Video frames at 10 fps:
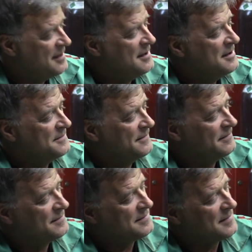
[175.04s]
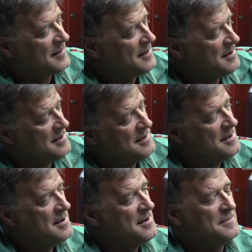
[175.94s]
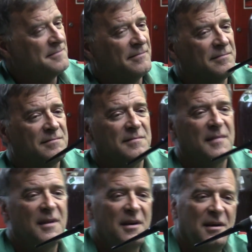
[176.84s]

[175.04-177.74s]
Nothing is said.